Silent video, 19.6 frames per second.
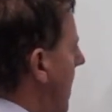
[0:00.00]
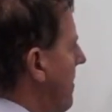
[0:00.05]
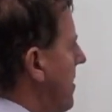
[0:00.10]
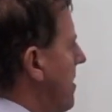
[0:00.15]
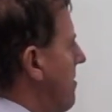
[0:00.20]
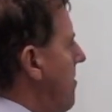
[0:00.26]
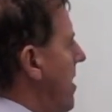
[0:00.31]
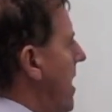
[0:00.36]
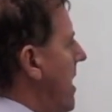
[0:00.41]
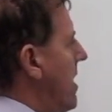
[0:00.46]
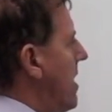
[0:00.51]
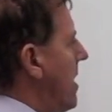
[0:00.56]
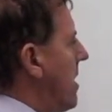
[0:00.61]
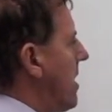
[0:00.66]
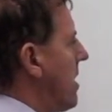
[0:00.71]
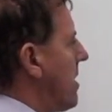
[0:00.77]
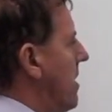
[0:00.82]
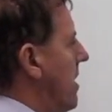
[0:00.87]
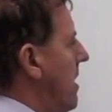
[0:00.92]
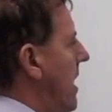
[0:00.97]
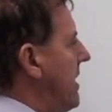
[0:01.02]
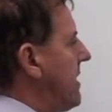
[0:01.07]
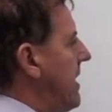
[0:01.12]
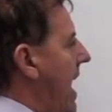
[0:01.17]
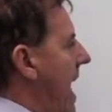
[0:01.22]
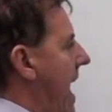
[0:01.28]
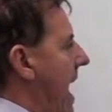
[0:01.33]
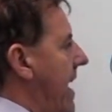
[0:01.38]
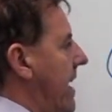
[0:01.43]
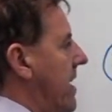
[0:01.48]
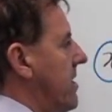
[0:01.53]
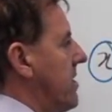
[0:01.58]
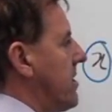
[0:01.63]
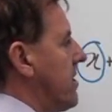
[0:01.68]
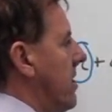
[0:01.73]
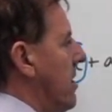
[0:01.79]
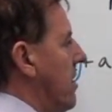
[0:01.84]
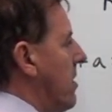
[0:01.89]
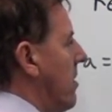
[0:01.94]
I'm going to make the letter
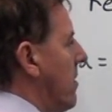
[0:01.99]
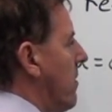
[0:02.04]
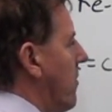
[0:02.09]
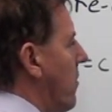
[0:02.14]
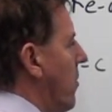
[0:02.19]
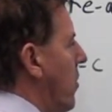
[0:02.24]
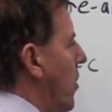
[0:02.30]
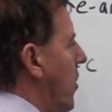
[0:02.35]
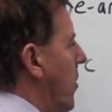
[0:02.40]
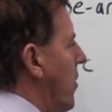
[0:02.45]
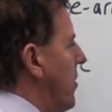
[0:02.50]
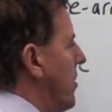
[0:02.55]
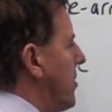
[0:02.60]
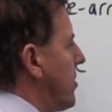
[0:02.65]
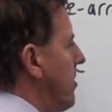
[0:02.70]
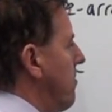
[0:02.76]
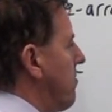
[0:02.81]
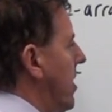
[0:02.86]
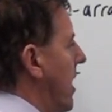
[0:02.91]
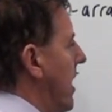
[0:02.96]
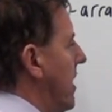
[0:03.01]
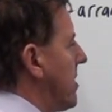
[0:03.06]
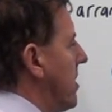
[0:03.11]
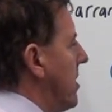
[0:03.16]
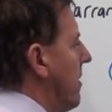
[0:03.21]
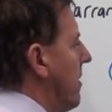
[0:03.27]
X the subject